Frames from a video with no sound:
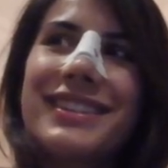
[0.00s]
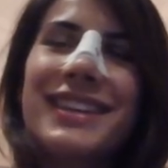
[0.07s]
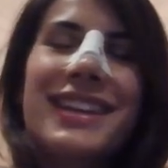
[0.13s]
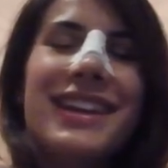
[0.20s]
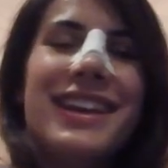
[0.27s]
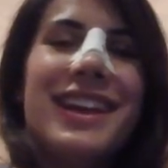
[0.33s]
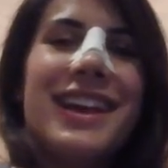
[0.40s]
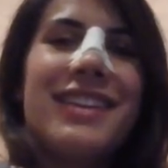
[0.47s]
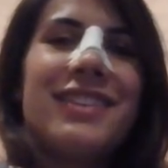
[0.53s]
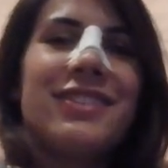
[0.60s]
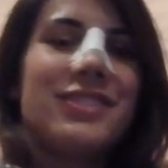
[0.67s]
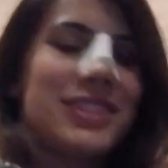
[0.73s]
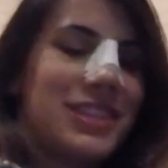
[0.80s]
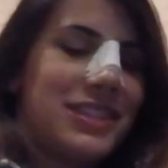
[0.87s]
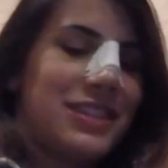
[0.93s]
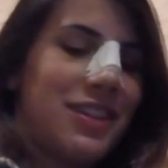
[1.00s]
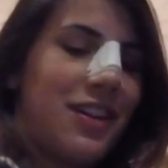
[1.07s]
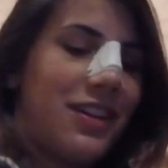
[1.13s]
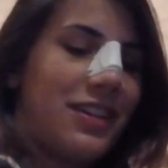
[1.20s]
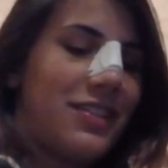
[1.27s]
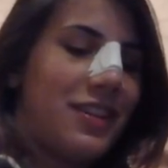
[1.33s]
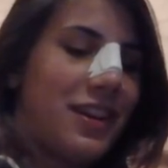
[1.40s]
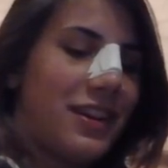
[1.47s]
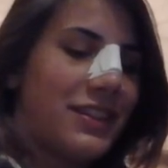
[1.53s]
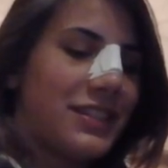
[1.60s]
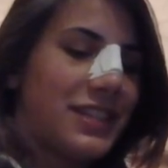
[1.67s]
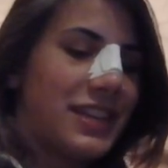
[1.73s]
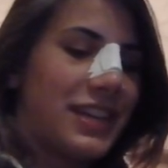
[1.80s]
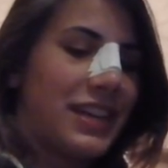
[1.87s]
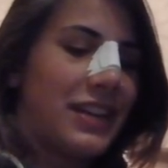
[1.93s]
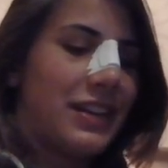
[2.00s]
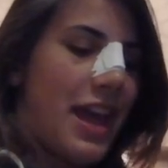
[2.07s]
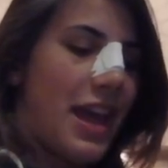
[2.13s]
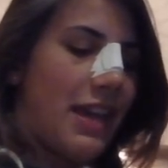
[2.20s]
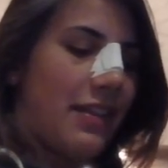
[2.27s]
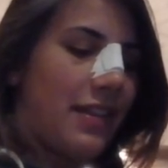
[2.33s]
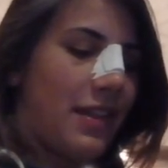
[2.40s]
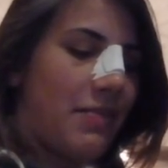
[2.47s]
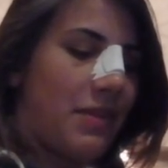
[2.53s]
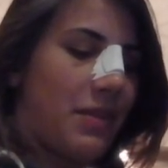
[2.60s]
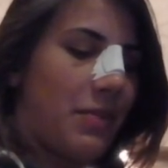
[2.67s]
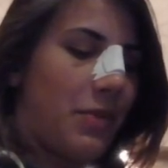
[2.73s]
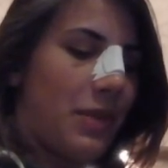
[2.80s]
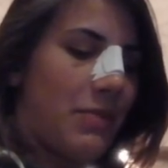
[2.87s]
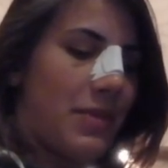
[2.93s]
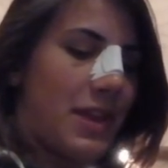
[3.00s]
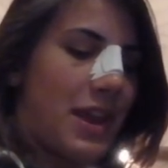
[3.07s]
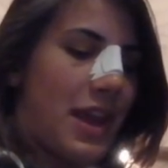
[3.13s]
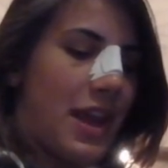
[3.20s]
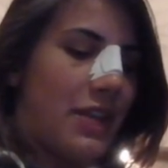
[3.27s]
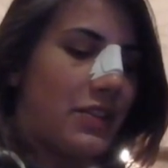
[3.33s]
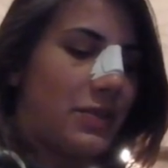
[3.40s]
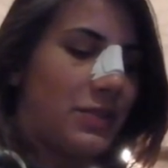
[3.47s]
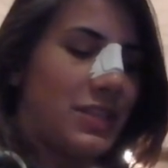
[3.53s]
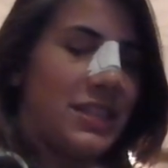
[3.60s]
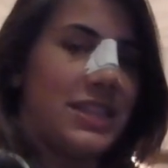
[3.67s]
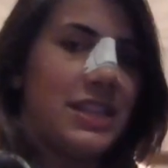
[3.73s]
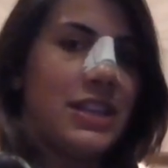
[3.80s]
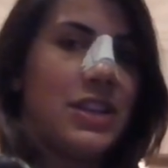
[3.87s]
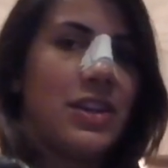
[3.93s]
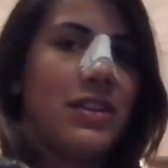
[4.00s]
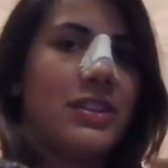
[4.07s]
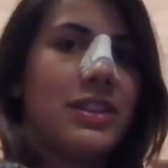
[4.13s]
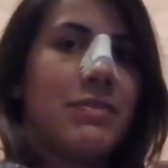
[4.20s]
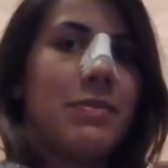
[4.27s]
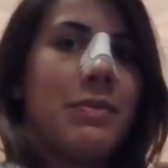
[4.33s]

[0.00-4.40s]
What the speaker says: Yeah. And so she called a doctor and set up an appointment, and I actually went to see the doctor,